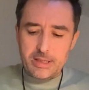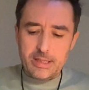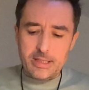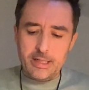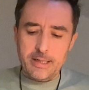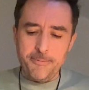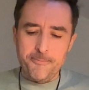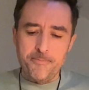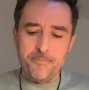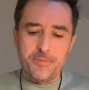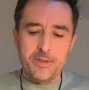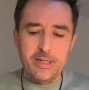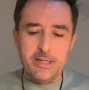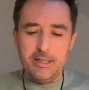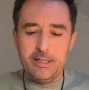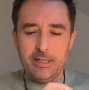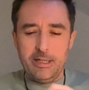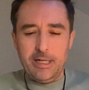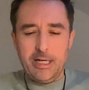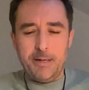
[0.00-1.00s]

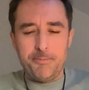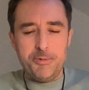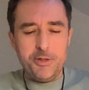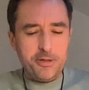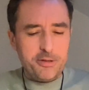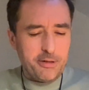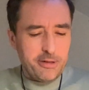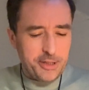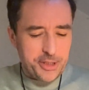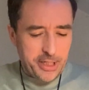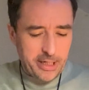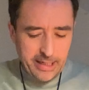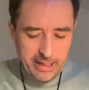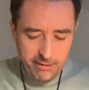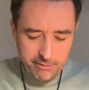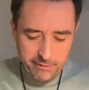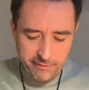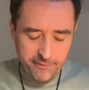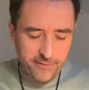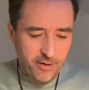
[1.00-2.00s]
I'm just going to check
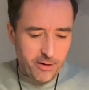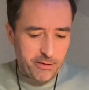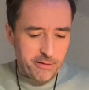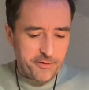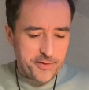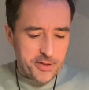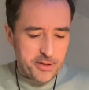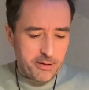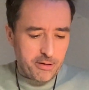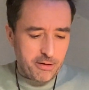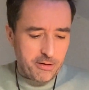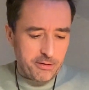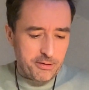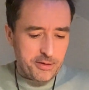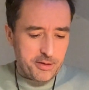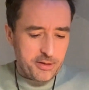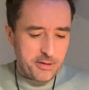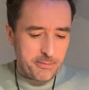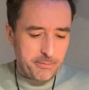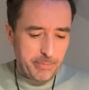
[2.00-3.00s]
out the Four of
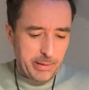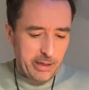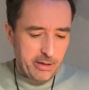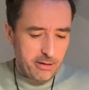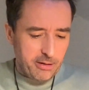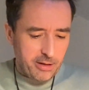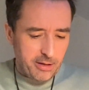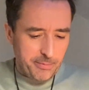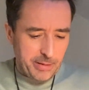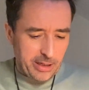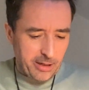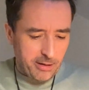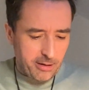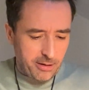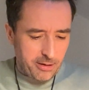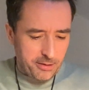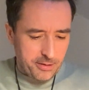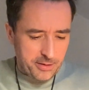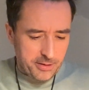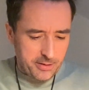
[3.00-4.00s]
Swords purely
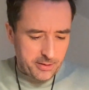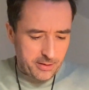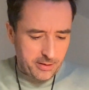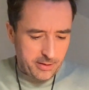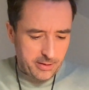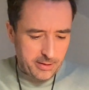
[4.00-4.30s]
because